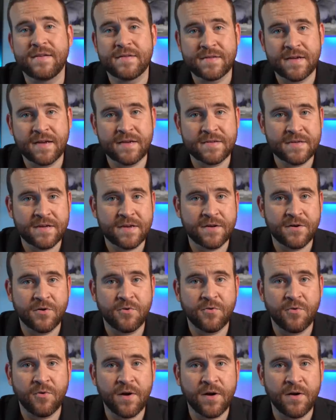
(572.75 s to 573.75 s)
in Tuscan
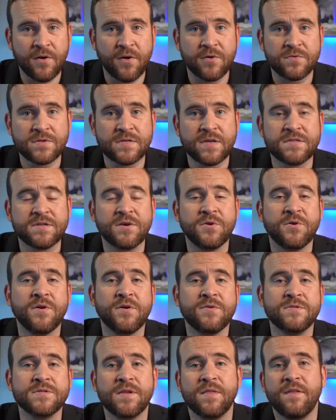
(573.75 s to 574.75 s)
Grille. Tuscan
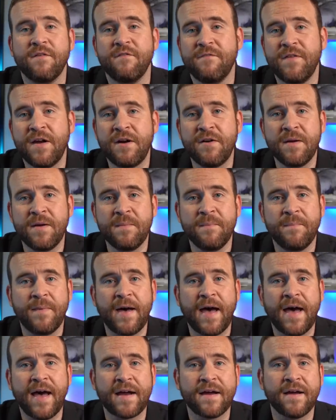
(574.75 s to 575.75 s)
Grille is on the very
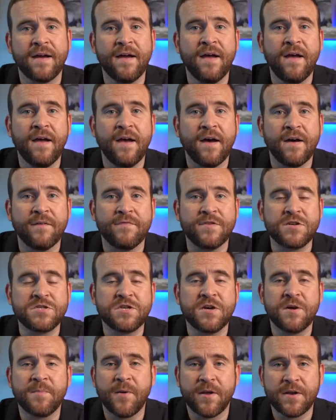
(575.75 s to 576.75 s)
back of the
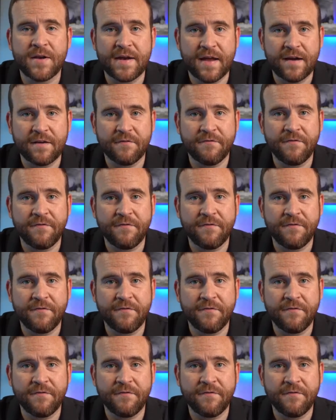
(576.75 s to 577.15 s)
ship on deck